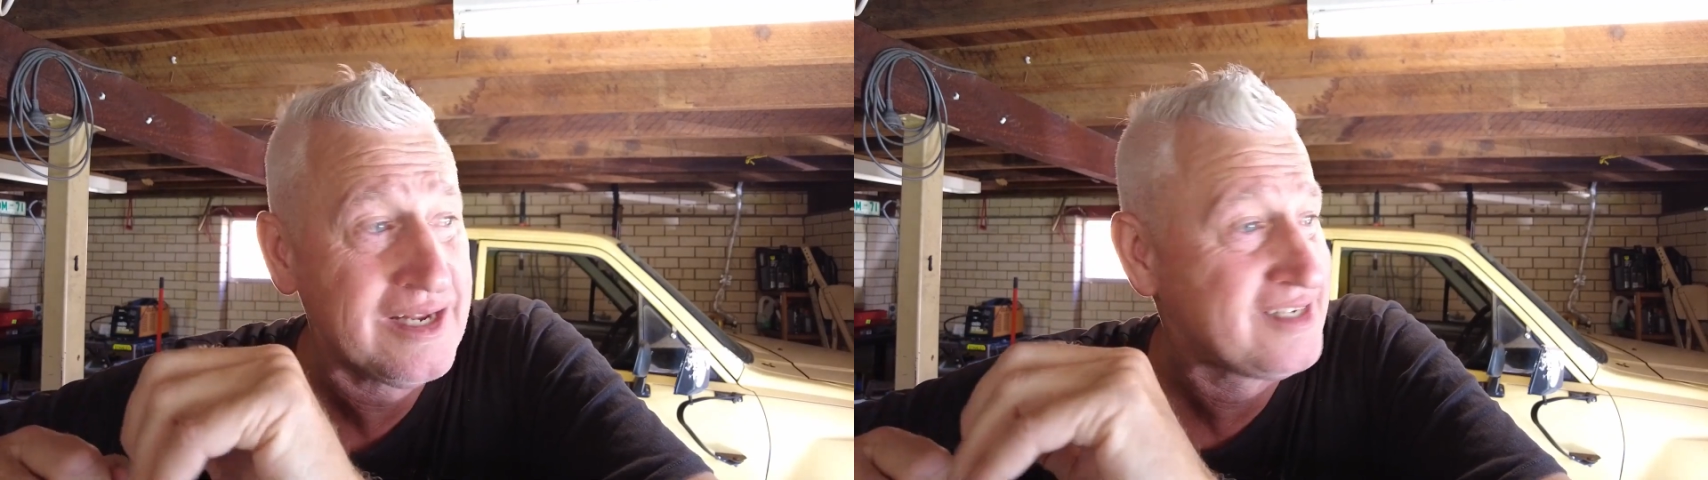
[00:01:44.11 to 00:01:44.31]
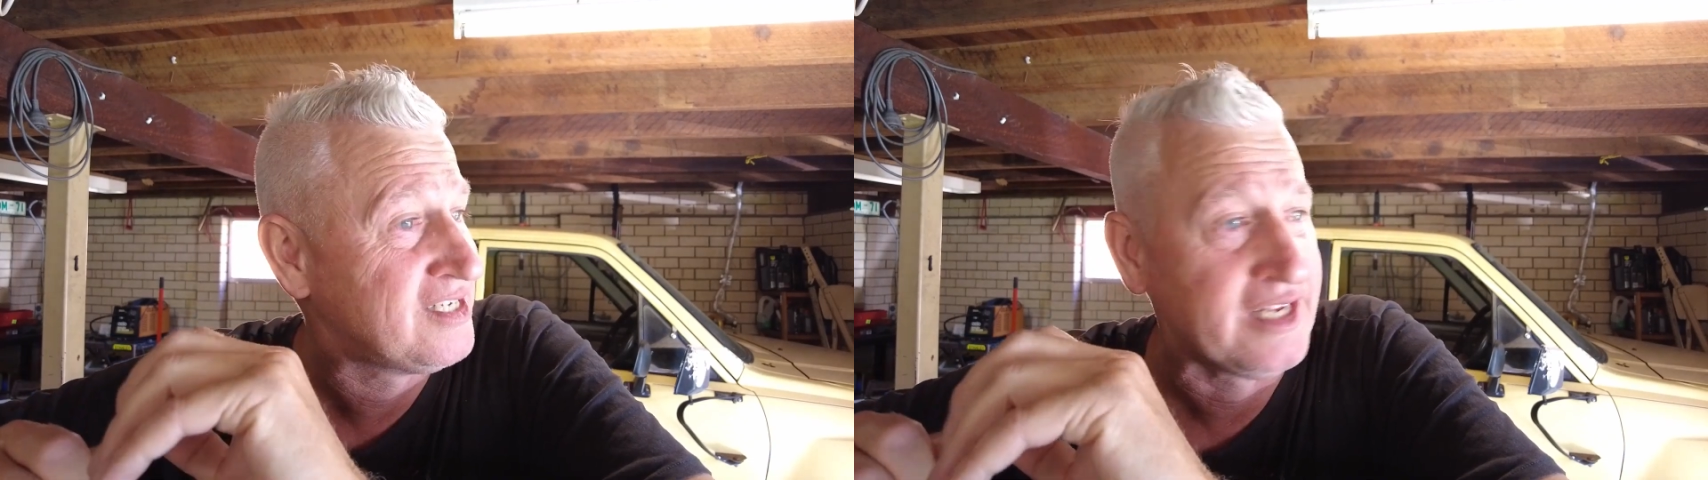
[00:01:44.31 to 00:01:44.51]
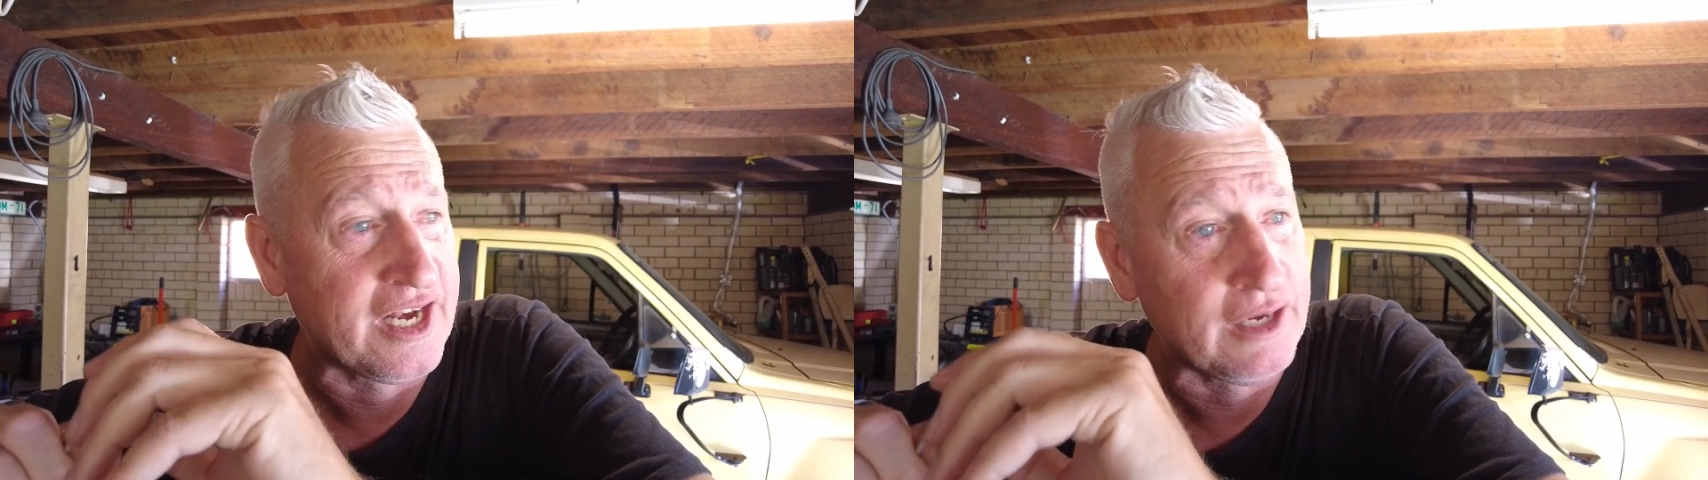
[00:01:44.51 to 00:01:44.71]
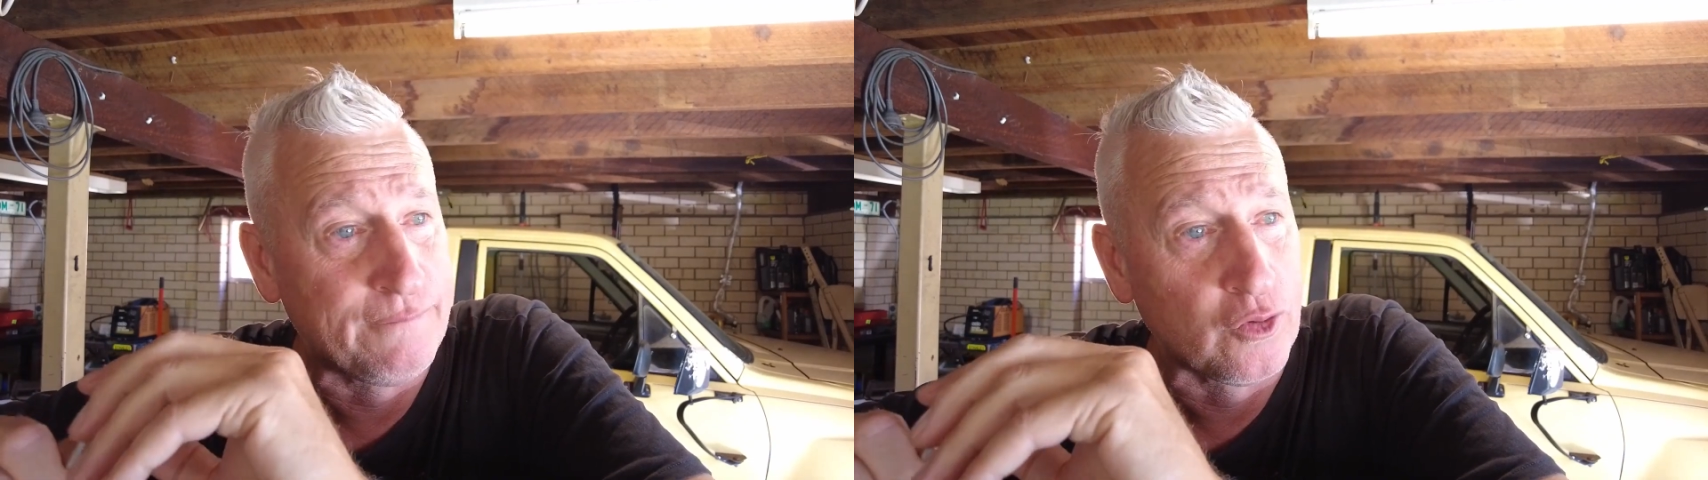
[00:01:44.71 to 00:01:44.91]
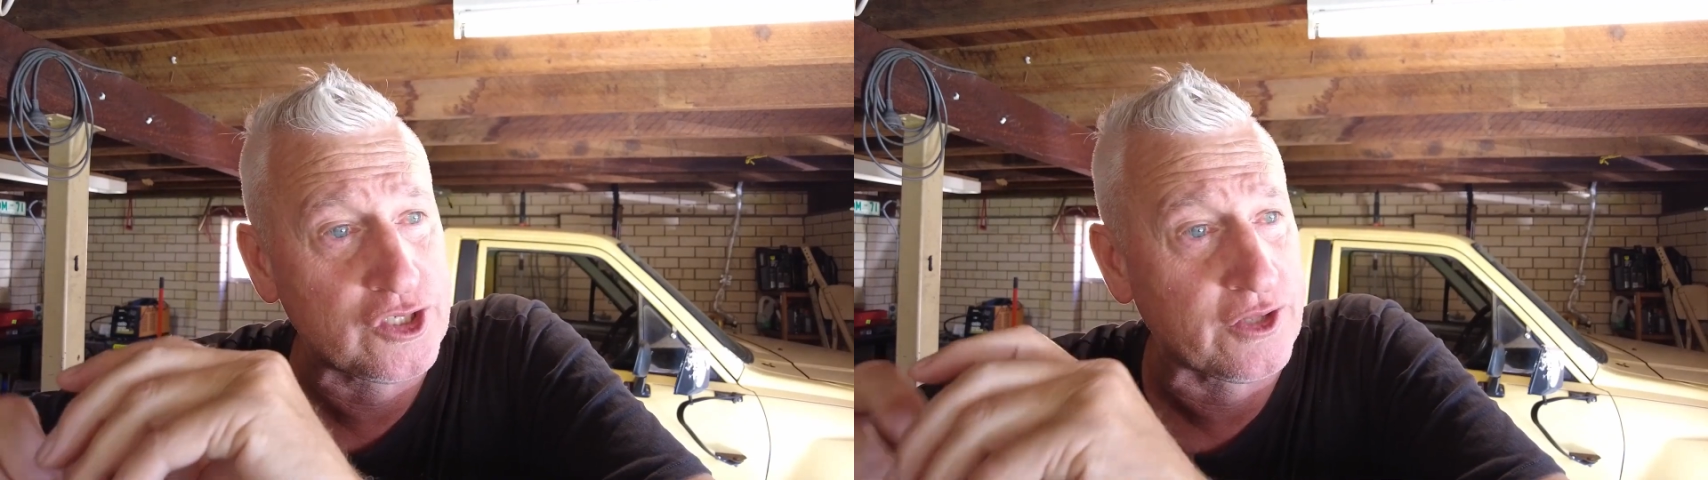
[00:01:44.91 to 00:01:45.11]
Didn't get any
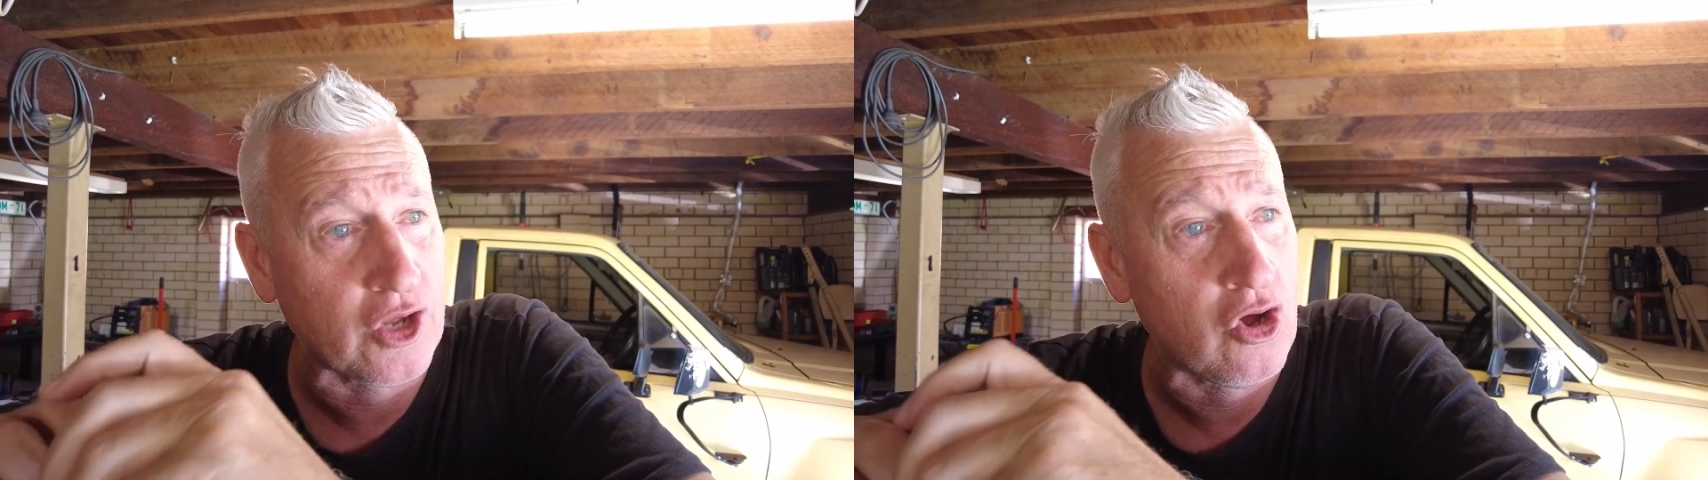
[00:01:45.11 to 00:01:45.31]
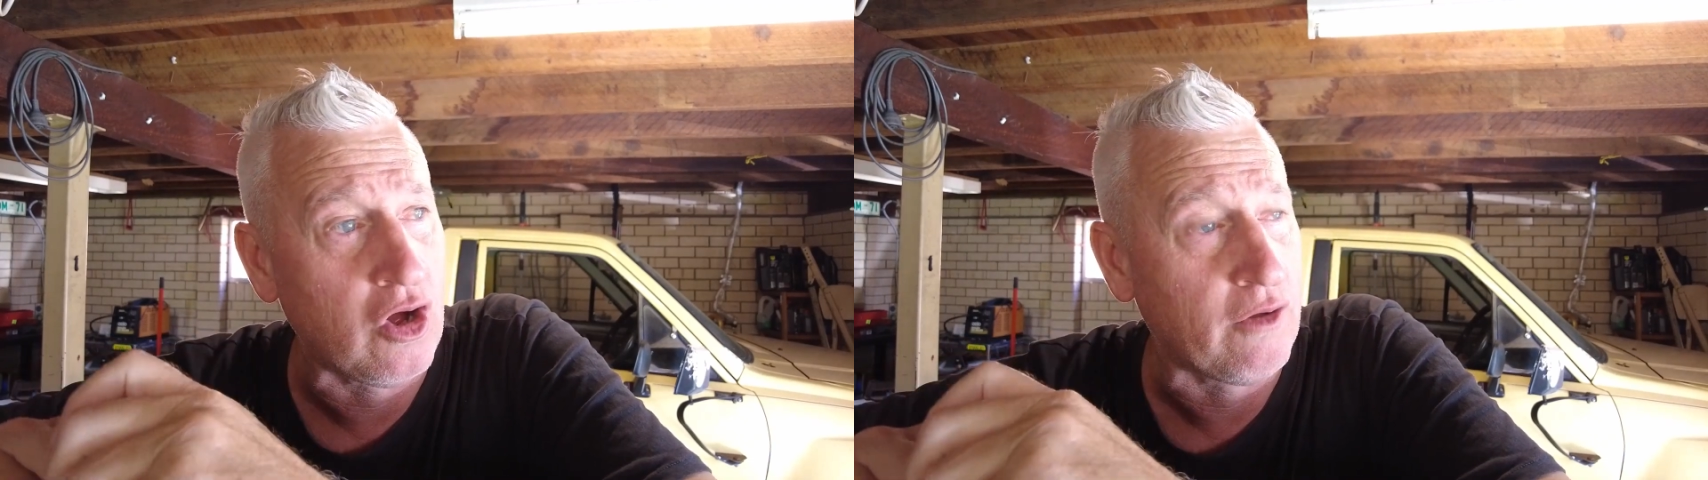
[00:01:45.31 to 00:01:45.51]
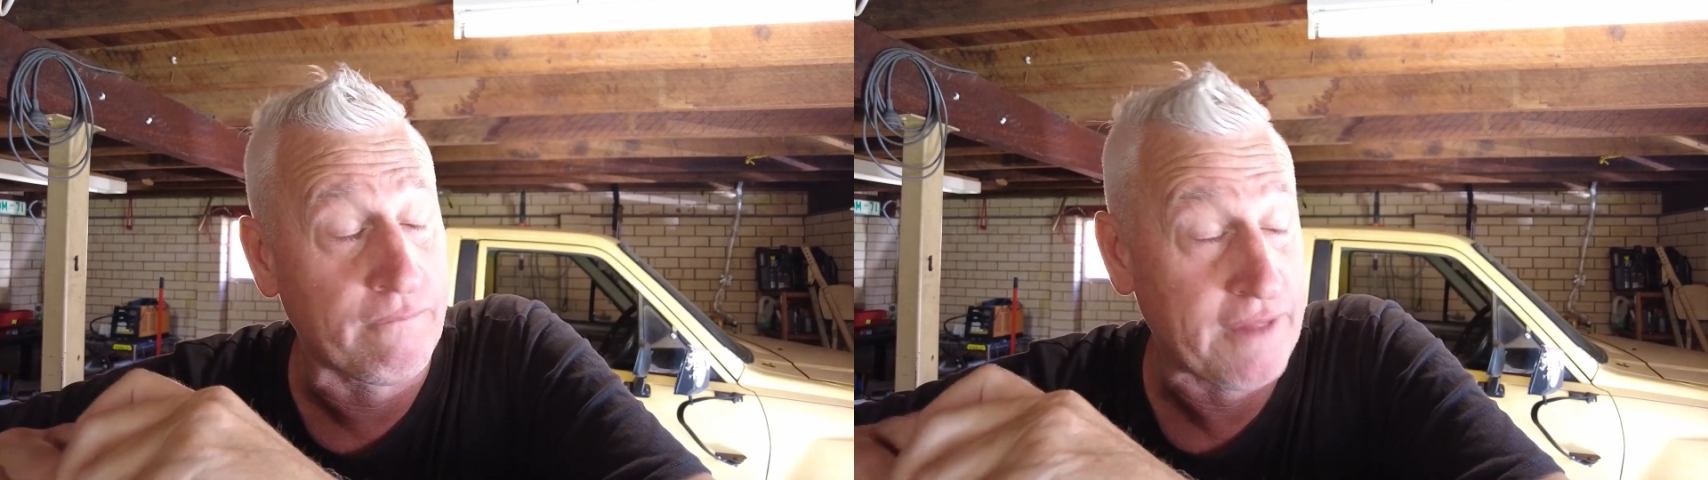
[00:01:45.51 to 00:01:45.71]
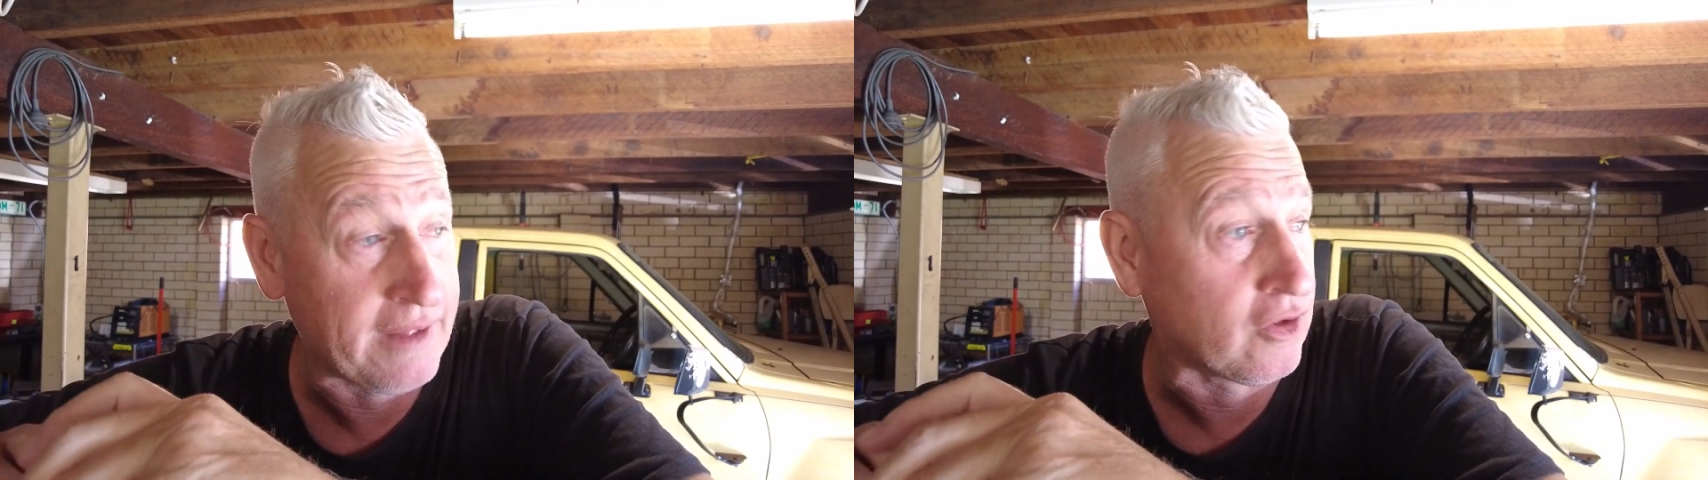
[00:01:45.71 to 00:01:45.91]
footage of that.